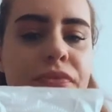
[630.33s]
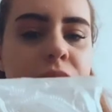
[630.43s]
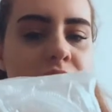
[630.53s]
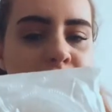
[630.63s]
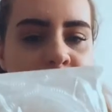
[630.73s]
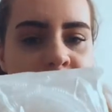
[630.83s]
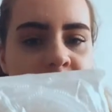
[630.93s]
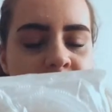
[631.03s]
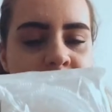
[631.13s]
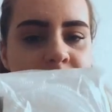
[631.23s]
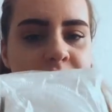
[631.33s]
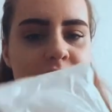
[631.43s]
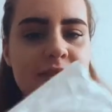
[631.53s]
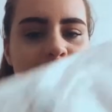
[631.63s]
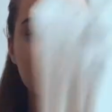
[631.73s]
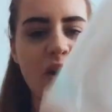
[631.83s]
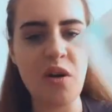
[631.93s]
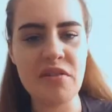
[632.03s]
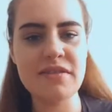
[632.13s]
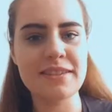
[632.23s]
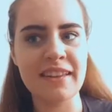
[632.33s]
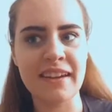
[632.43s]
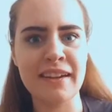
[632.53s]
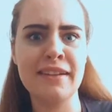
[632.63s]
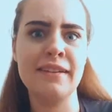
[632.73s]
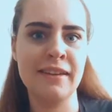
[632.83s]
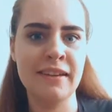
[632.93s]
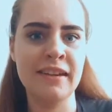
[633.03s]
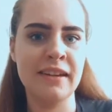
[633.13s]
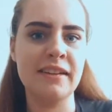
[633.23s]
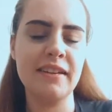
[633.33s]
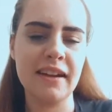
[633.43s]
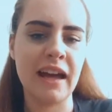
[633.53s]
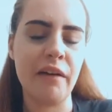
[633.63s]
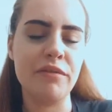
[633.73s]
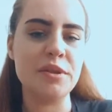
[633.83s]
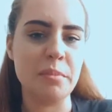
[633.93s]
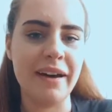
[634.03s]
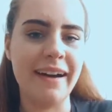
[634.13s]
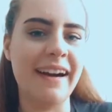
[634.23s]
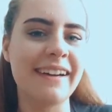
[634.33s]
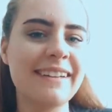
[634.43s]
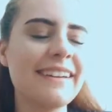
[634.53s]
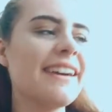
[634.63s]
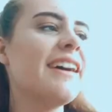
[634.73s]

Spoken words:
these. Obviously, you need a catheter bag.